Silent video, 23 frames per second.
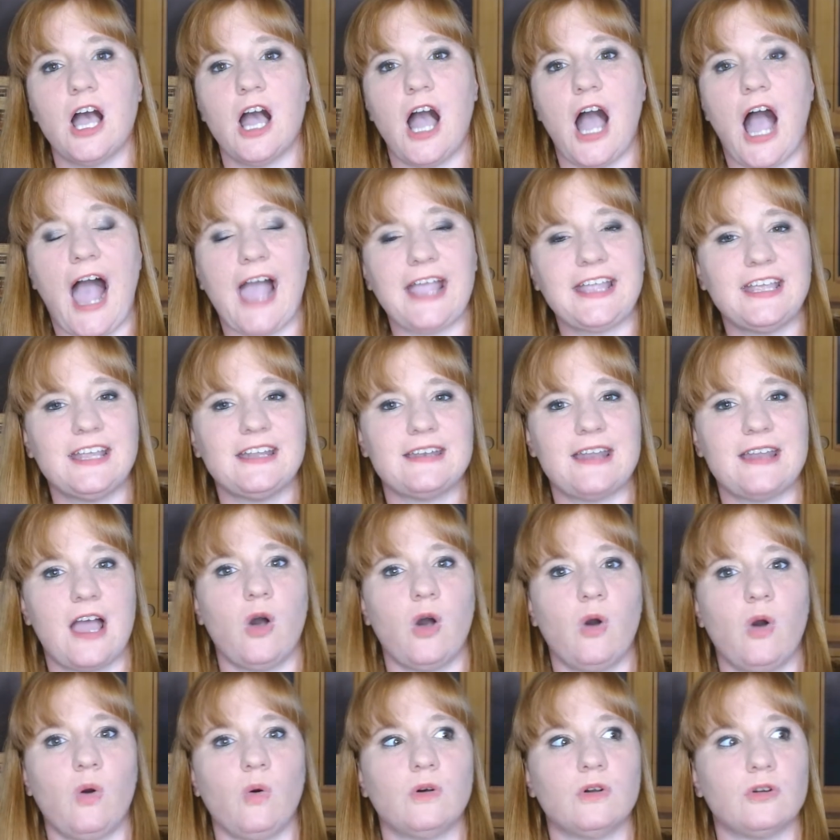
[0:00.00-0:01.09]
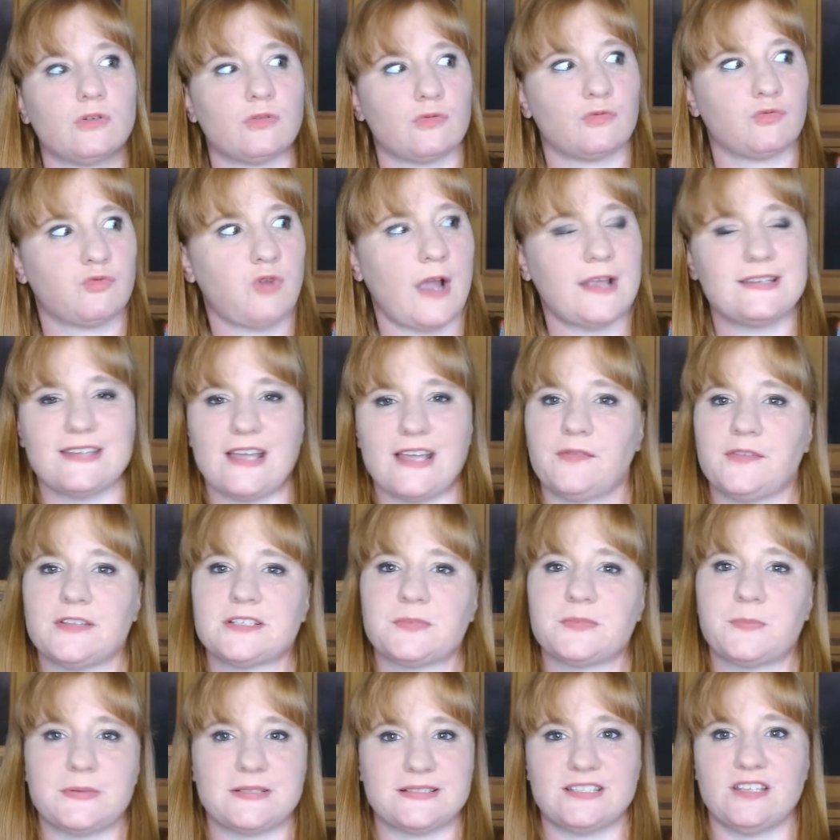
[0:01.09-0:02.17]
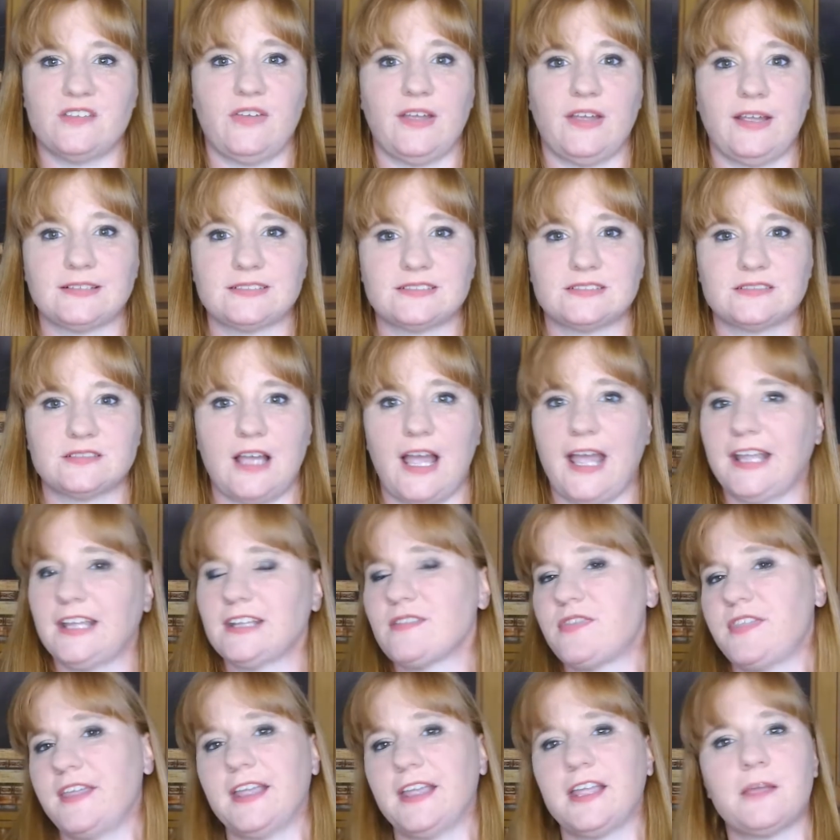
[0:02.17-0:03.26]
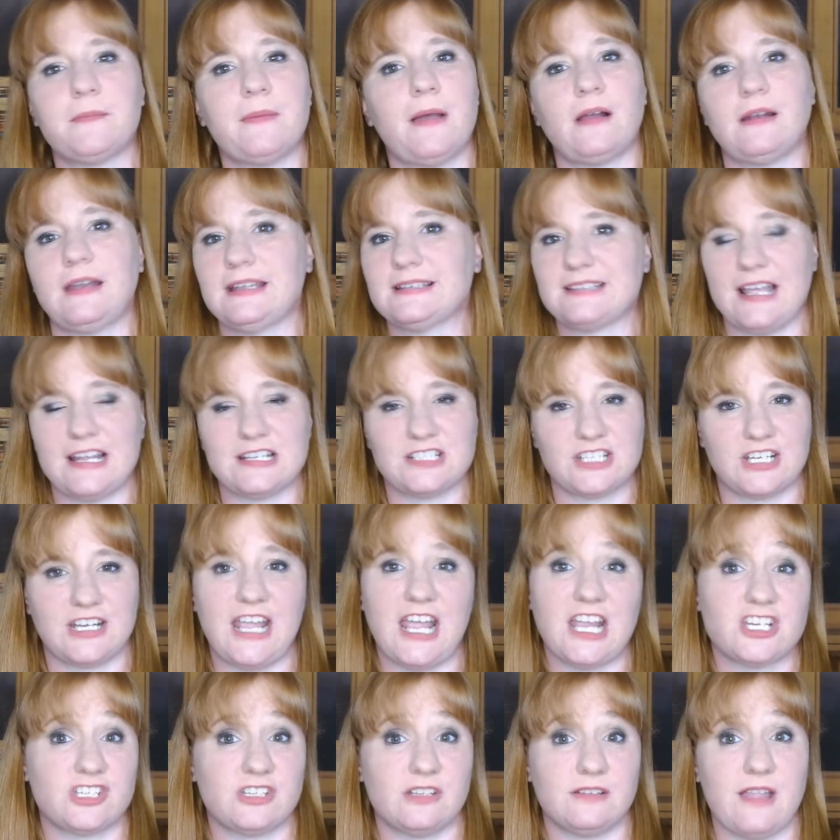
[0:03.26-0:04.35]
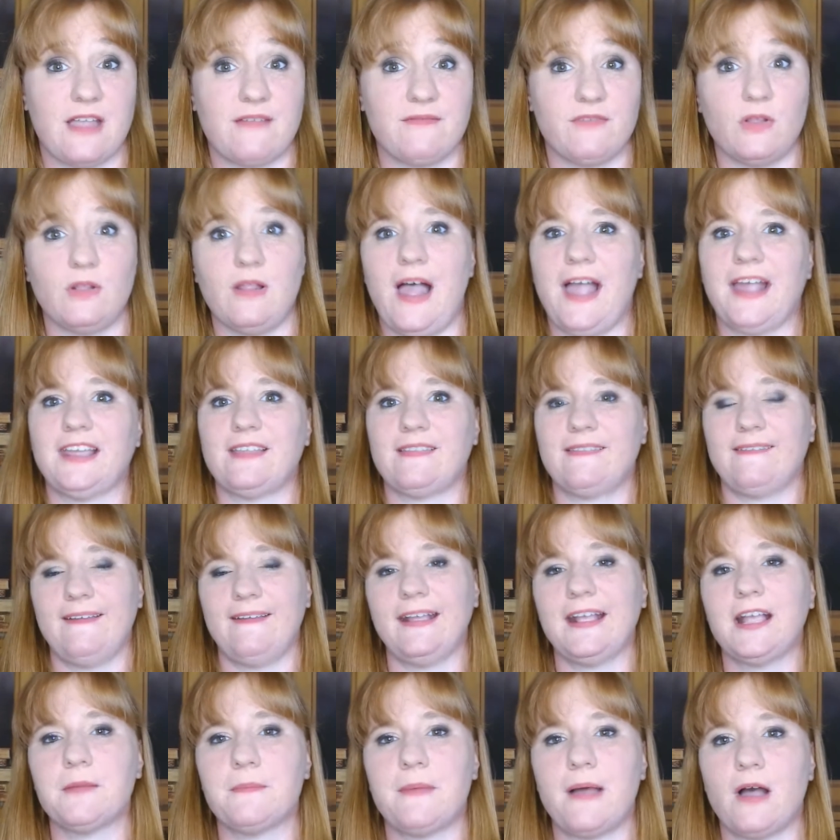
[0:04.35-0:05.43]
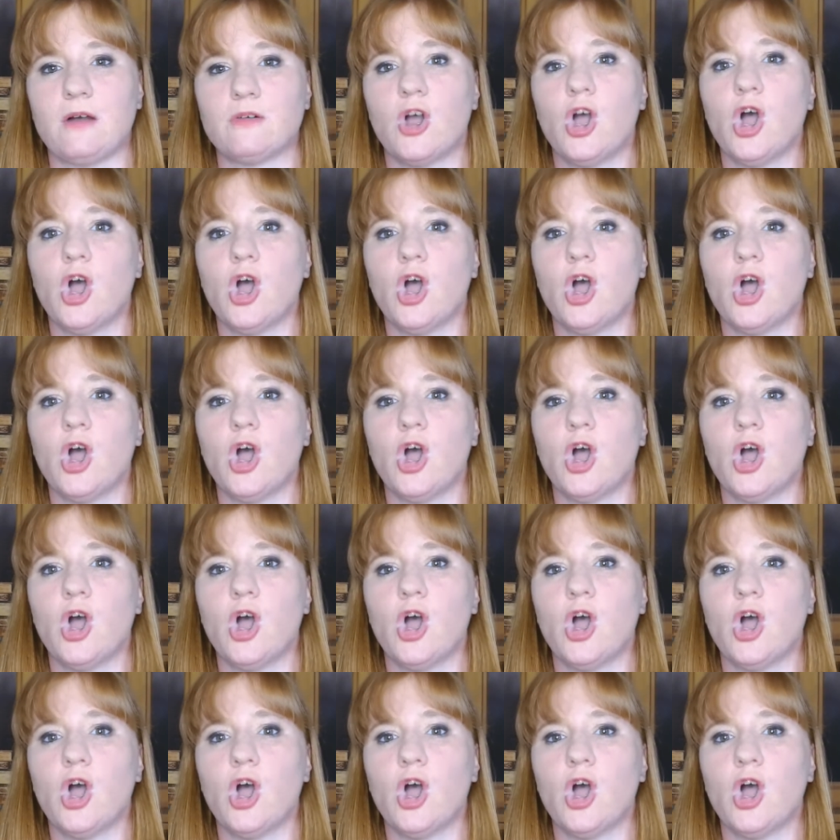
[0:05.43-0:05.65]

I can now write down the specifics. I can think about his education level. I can think about